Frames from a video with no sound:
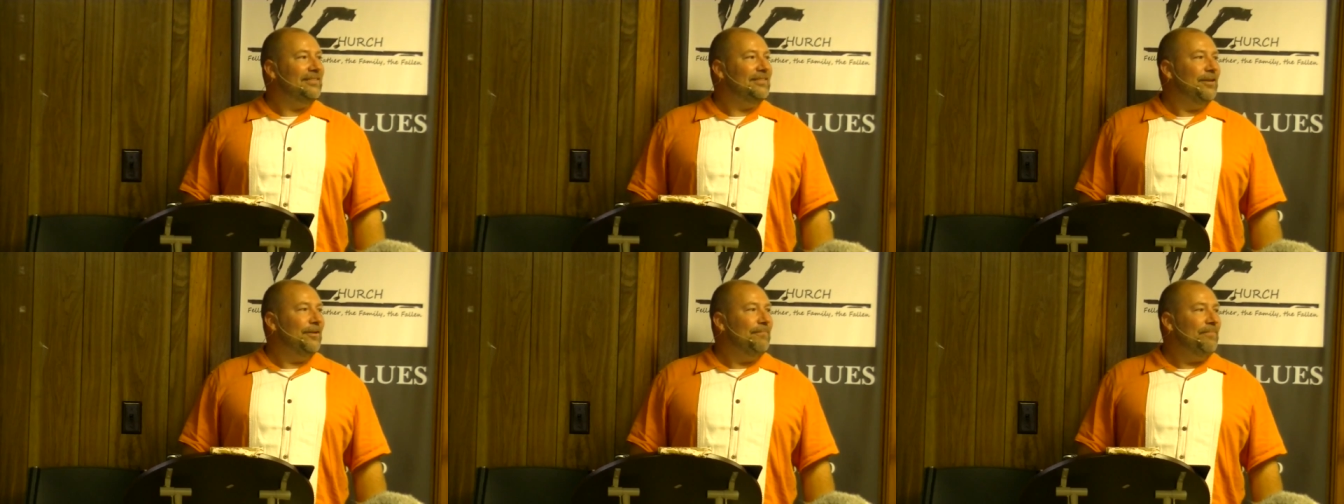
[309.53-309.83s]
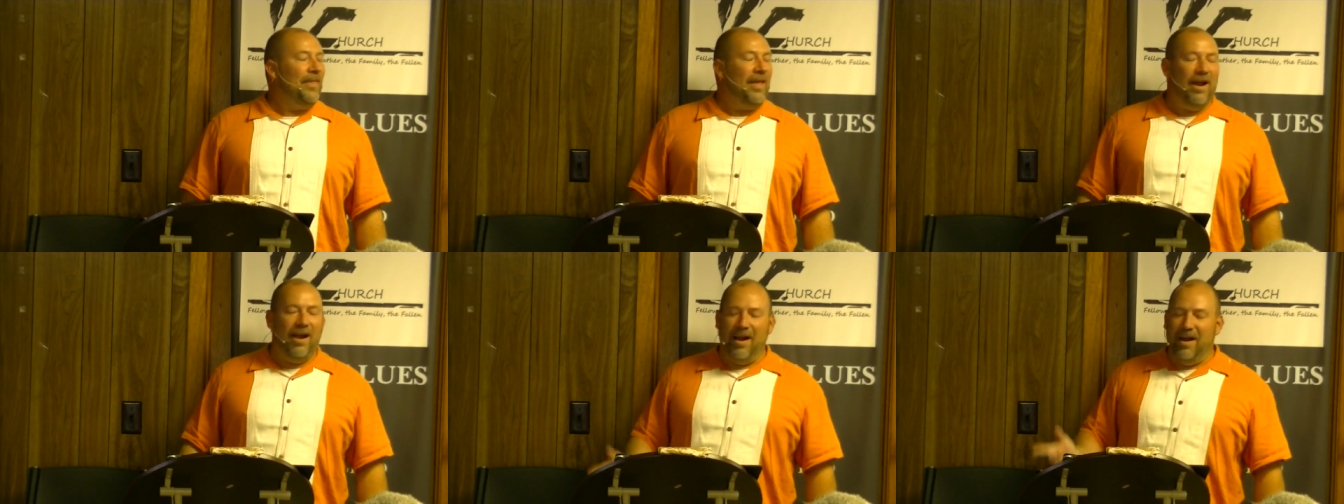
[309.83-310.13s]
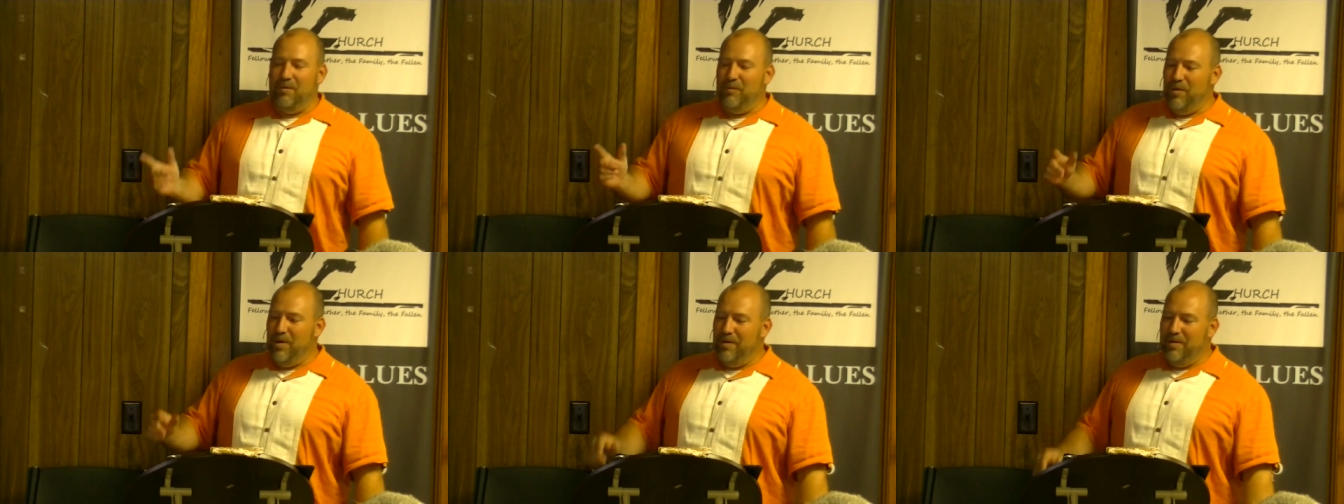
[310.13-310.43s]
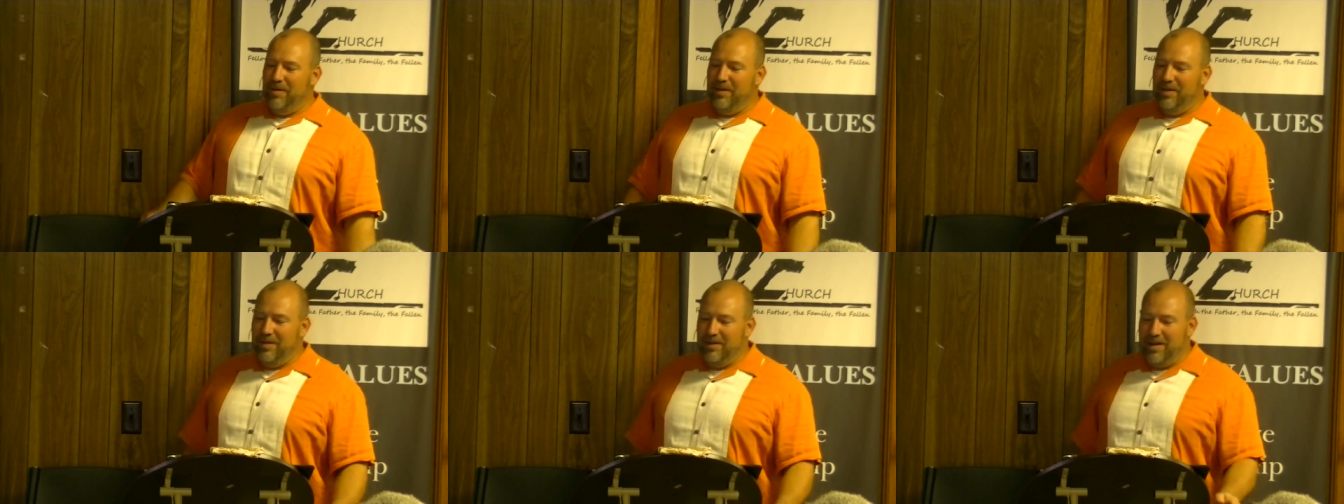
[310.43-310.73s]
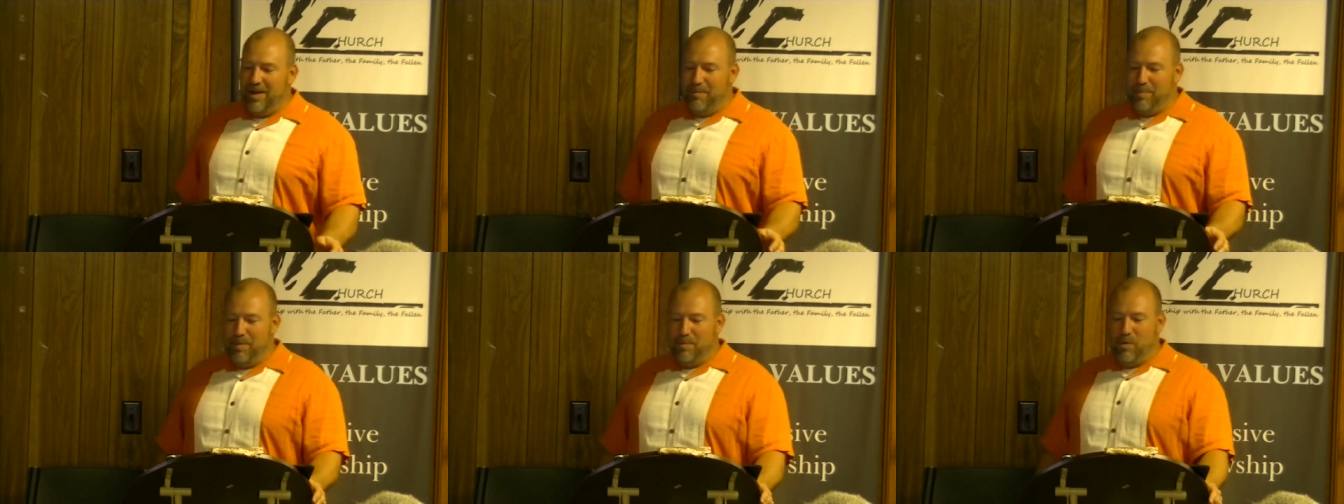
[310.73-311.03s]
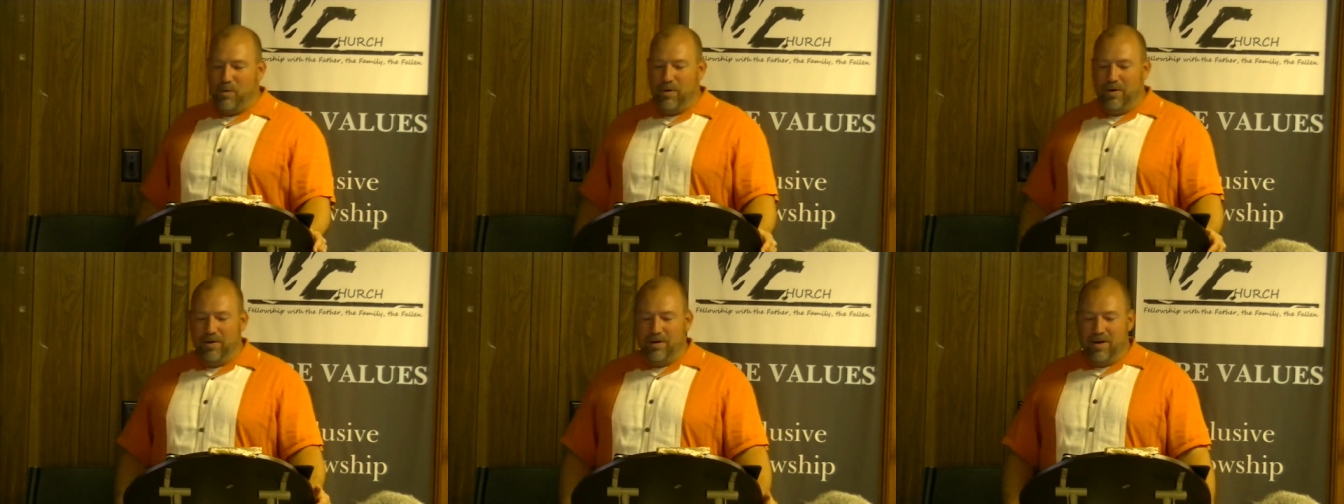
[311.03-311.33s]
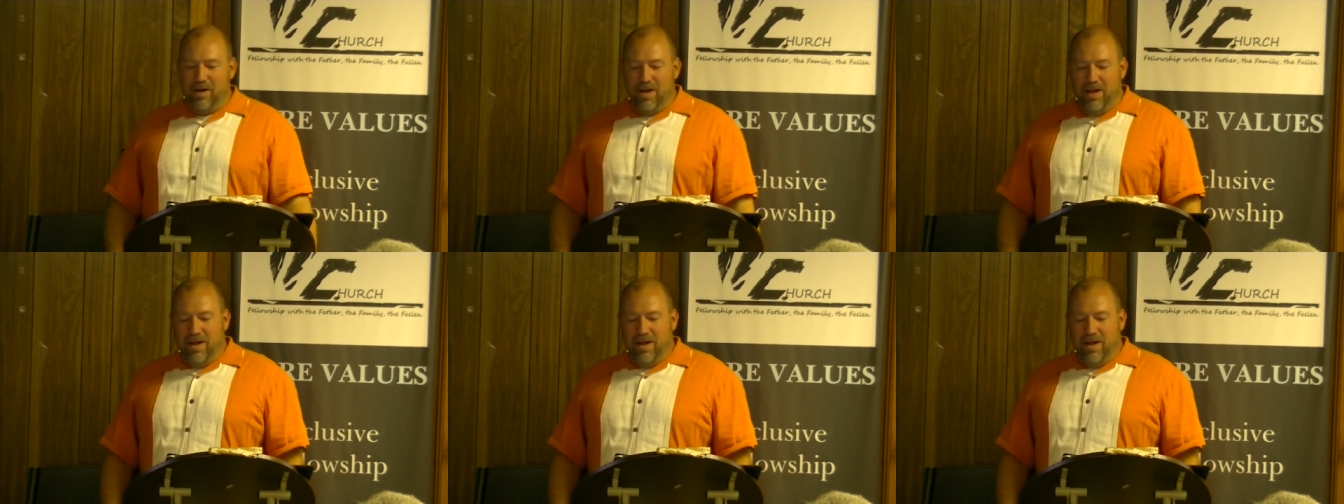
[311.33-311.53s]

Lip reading: So all right, well, a couple more.